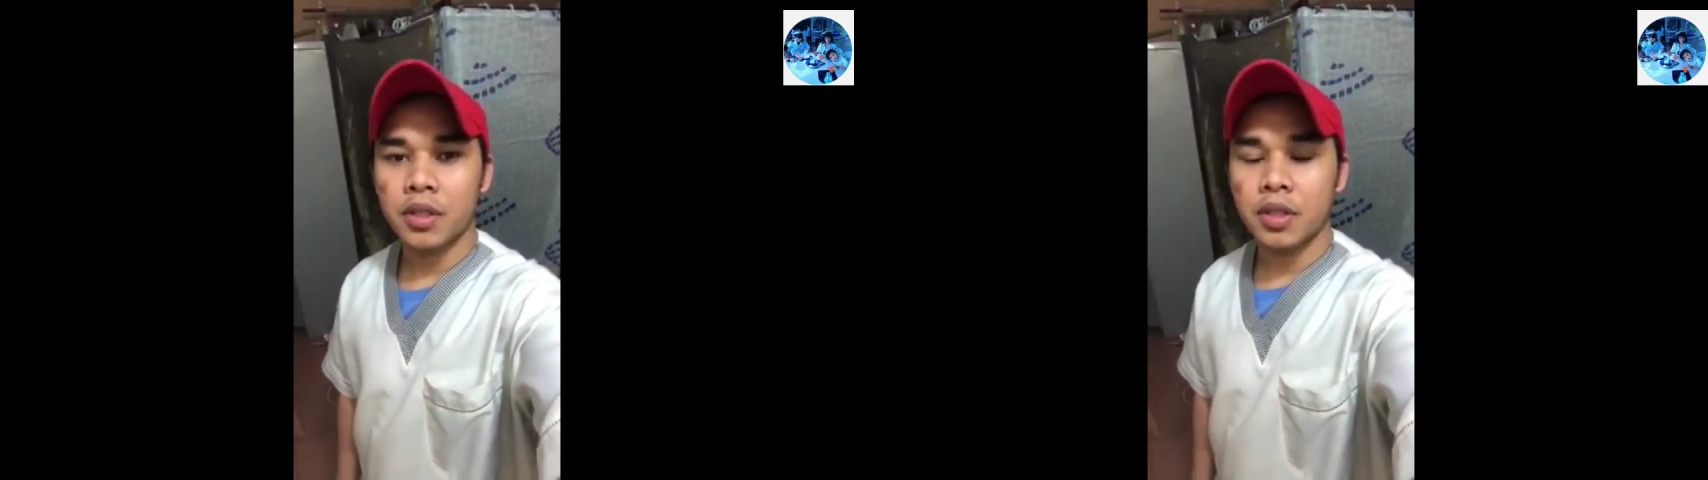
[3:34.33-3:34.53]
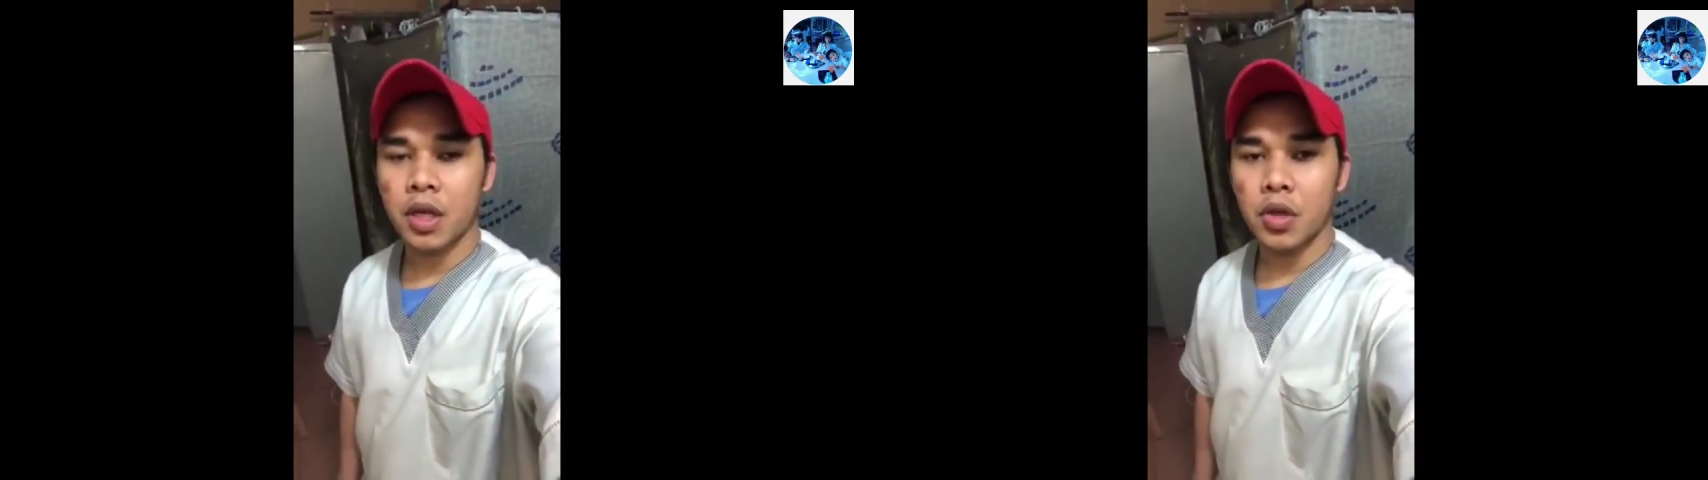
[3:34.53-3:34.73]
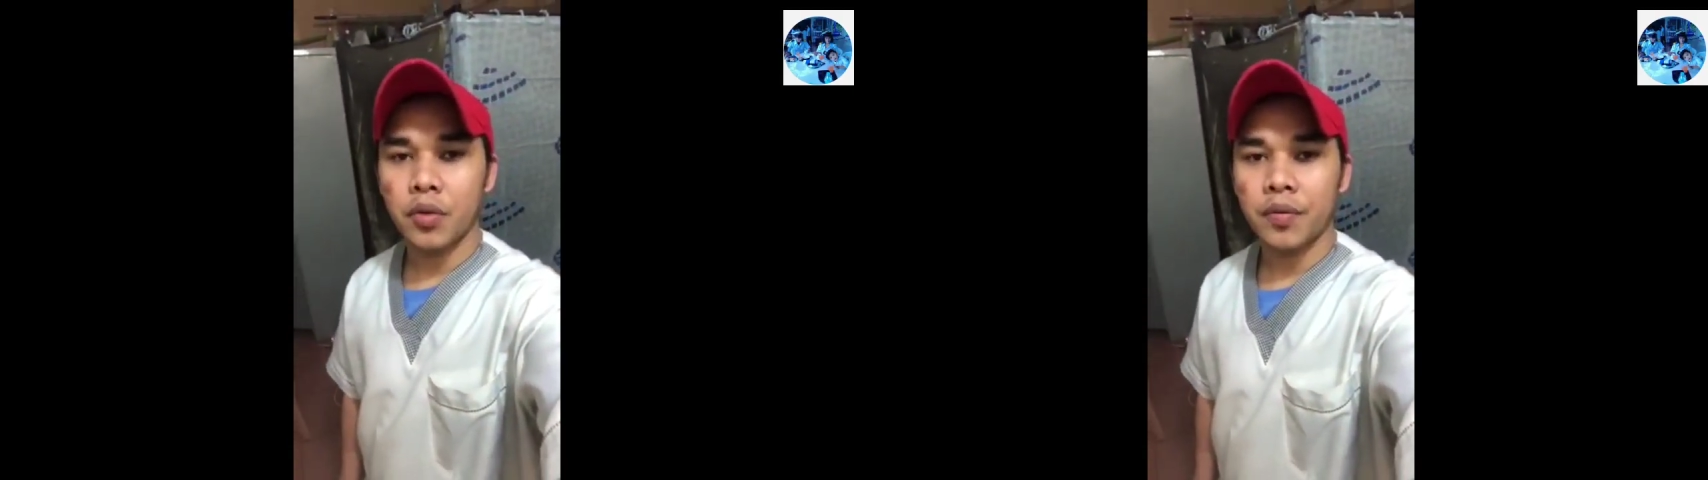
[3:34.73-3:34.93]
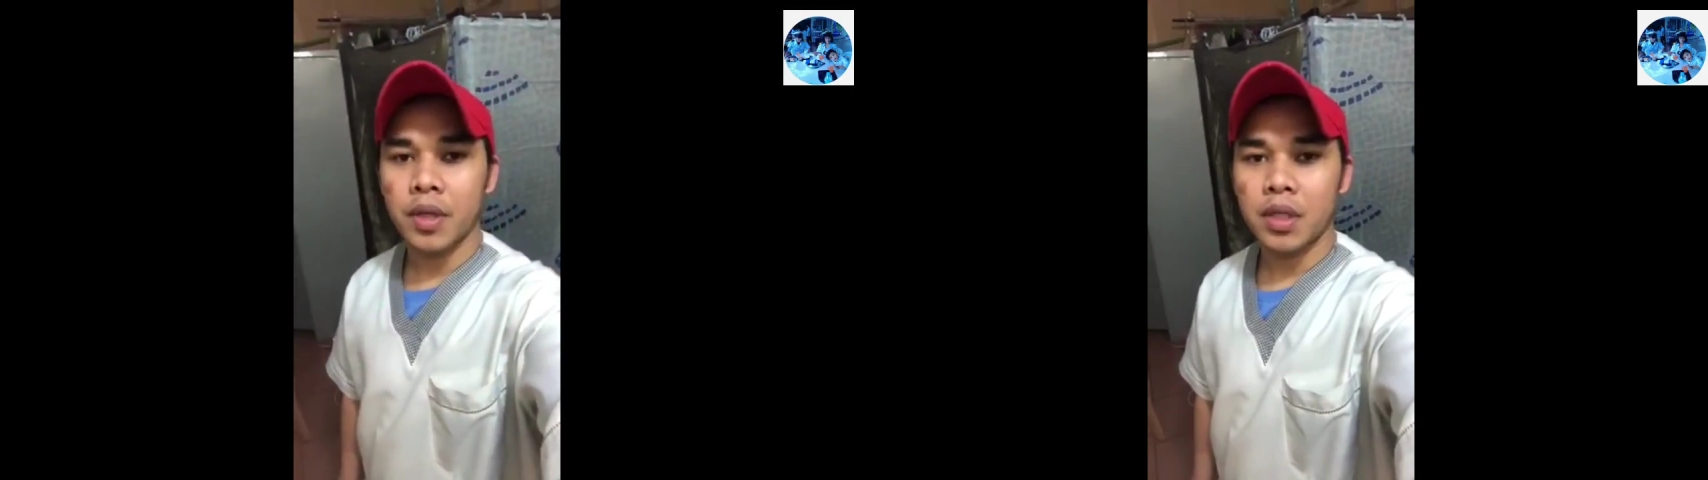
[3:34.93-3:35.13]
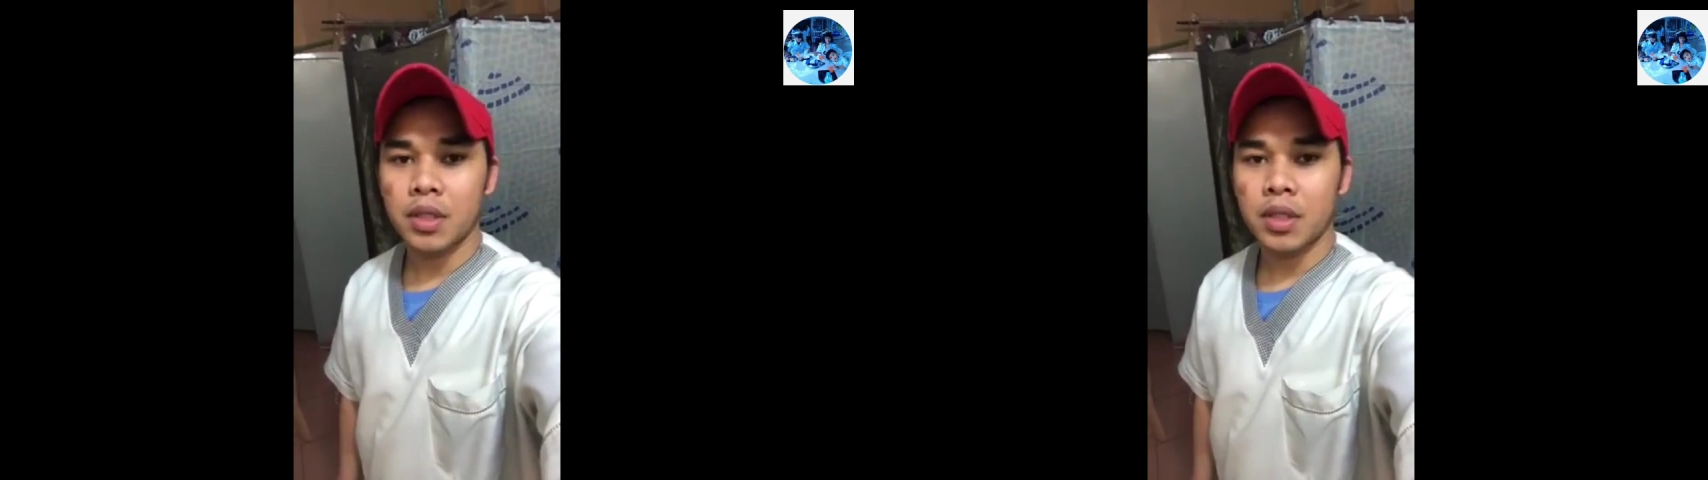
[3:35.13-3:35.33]
Jacob
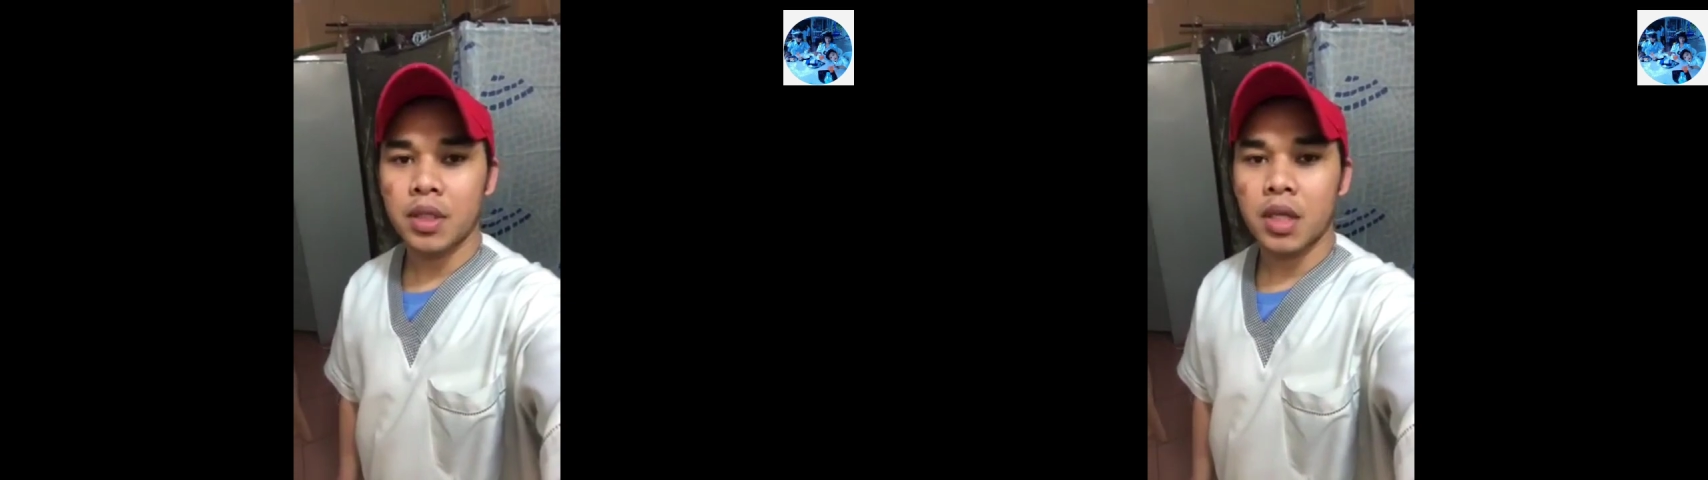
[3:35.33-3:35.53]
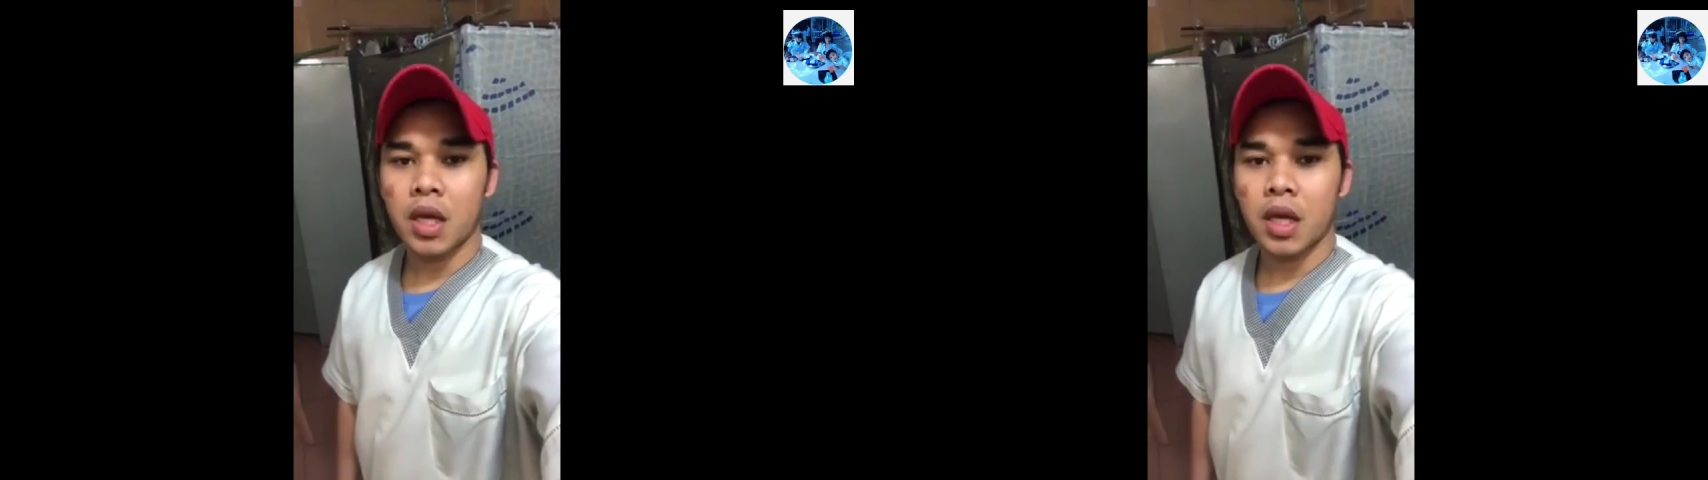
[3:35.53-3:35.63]
Vince.